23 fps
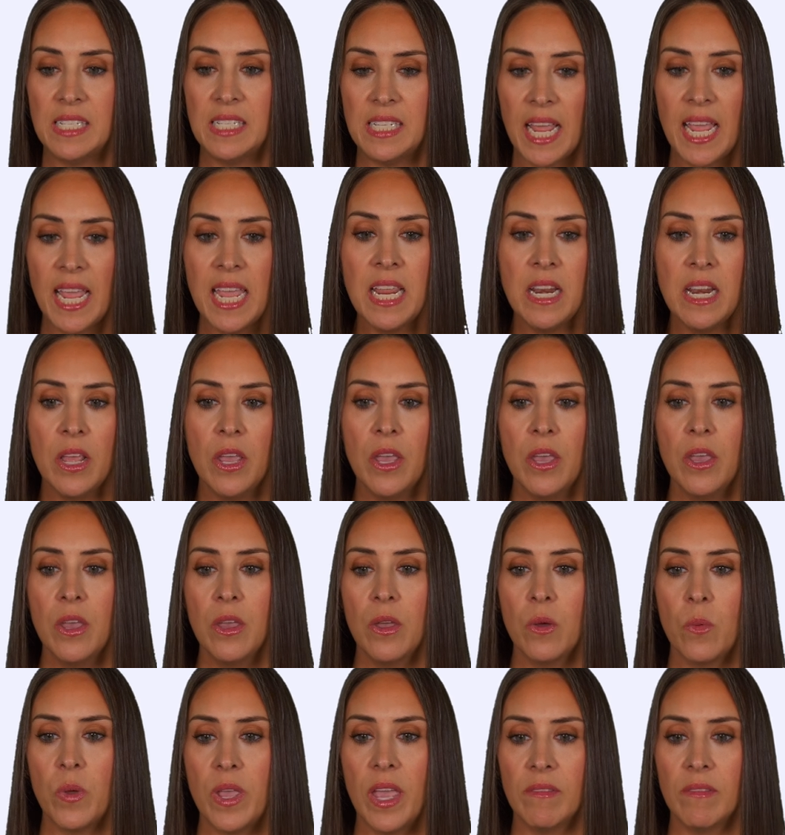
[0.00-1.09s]
date.
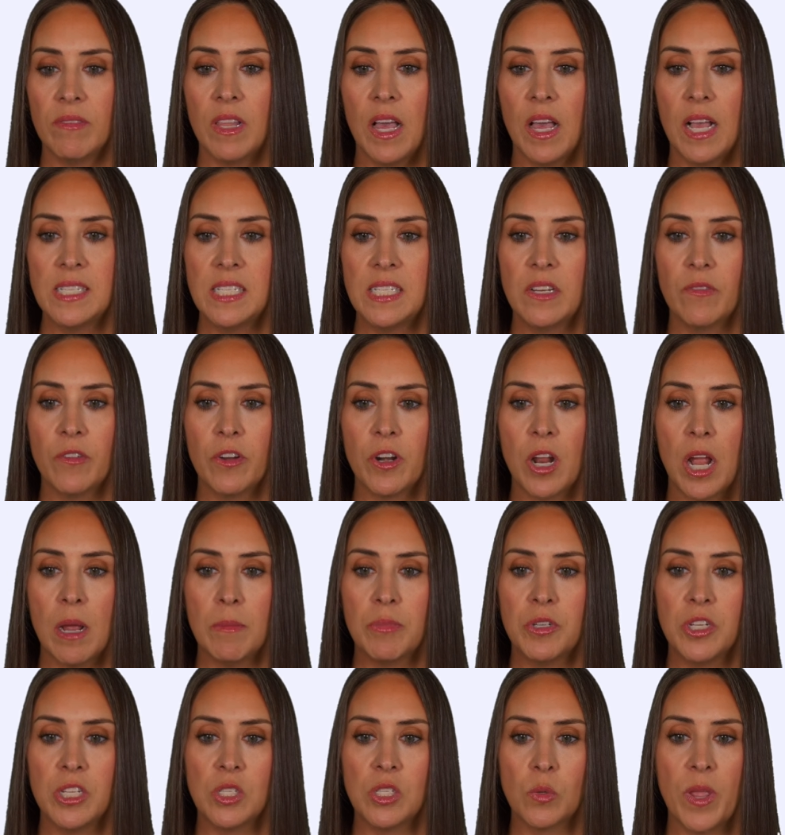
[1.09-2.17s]
We have lots of different
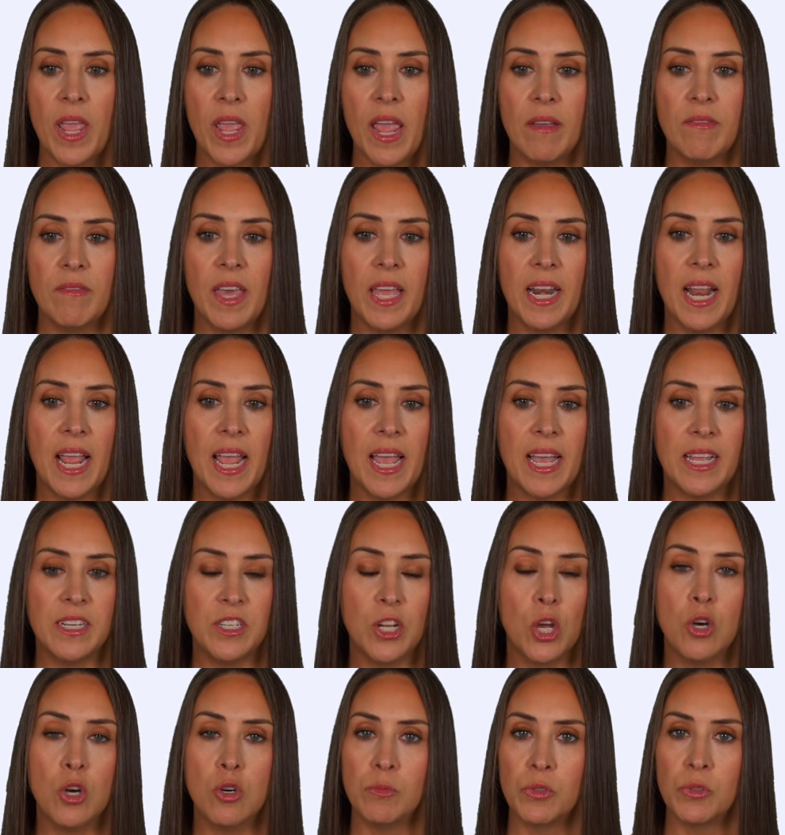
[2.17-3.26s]
options. We have that add to
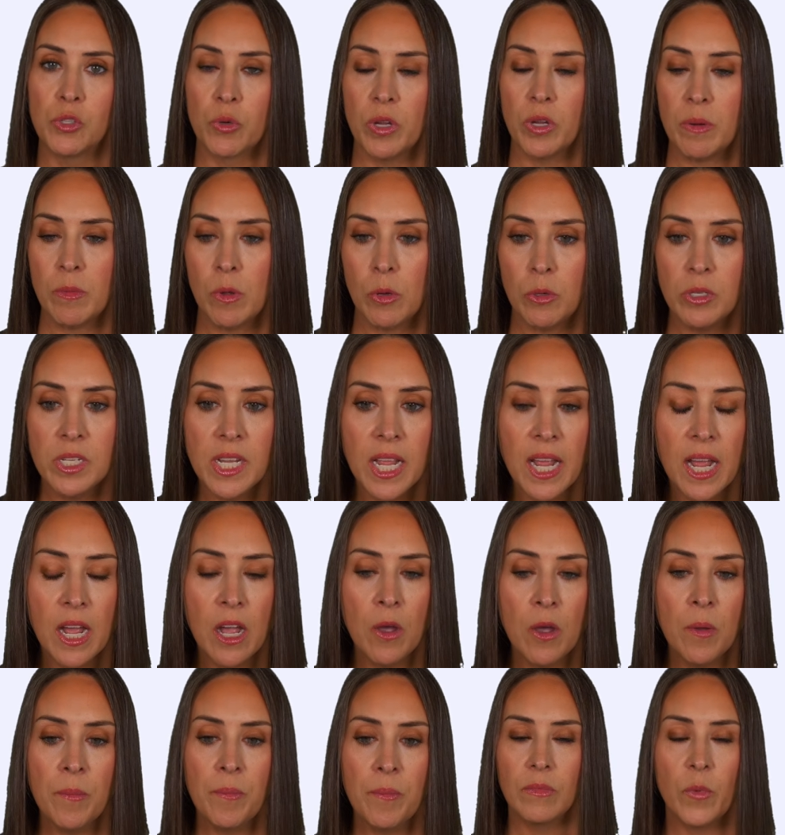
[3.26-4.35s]
home screen mode
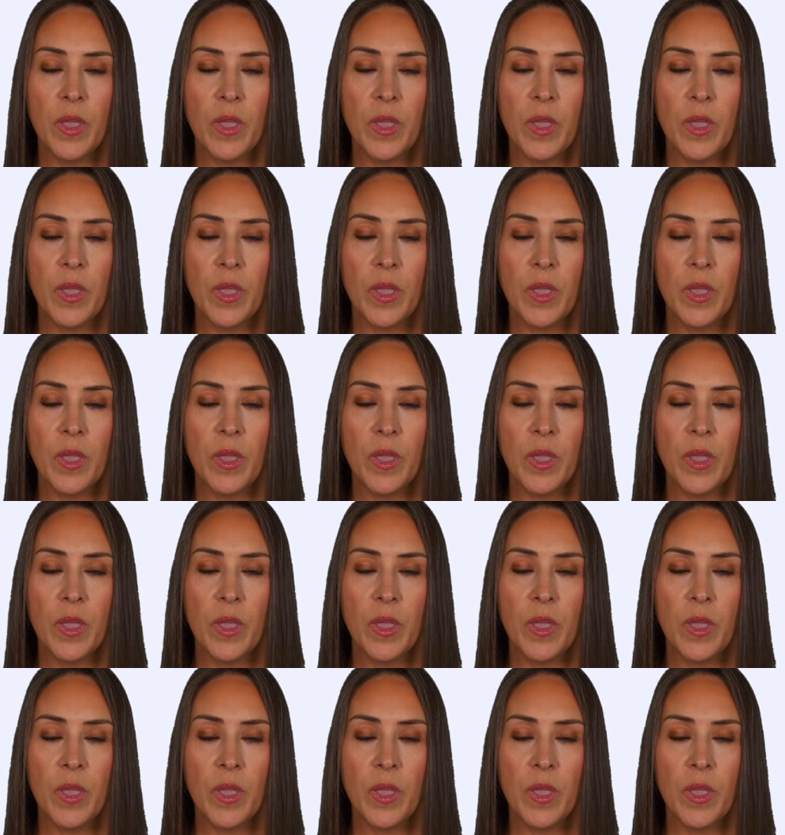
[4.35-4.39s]
down.